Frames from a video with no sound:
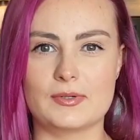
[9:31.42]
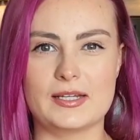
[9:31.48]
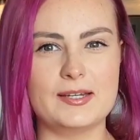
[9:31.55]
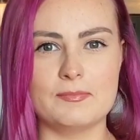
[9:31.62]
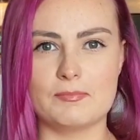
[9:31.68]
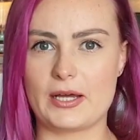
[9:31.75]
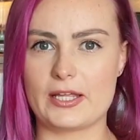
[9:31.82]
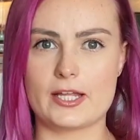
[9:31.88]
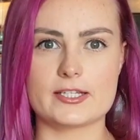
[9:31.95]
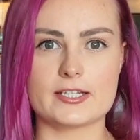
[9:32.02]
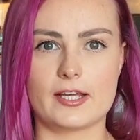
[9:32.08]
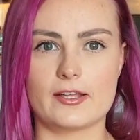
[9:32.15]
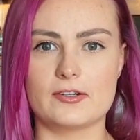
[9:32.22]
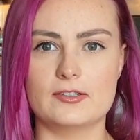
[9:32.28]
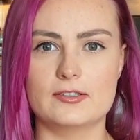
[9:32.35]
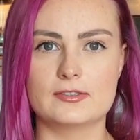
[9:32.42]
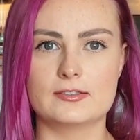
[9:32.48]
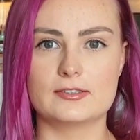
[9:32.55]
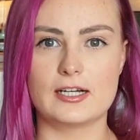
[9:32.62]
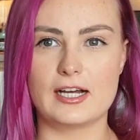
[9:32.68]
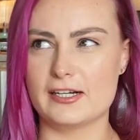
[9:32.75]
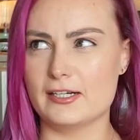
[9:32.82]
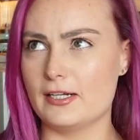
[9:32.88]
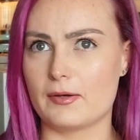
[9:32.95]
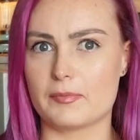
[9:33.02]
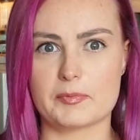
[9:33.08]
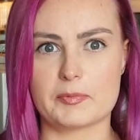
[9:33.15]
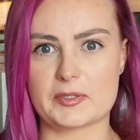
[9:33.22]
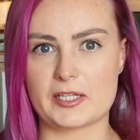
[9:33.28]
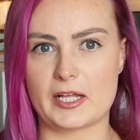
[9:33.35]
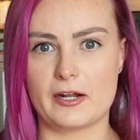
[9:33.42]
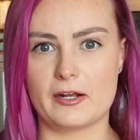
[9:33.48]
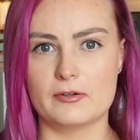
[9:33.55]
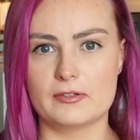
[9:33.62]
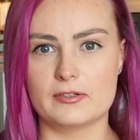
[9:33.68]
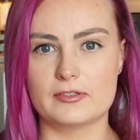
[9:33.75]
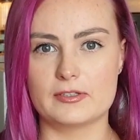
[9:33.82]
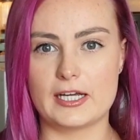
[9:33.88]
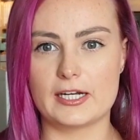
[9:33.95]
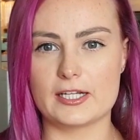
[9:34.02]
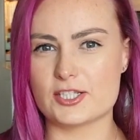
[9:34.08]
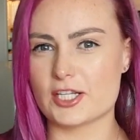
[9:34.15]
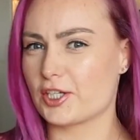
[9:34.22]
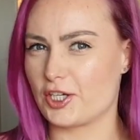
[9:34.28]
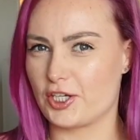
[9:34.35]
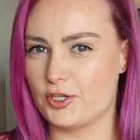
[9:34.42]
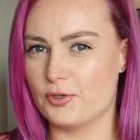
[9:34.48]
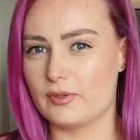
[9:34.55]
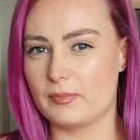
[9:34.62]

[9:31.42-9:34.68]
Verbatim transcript: we didn't buy that together. I didn't help you pick that out." And it's like cute.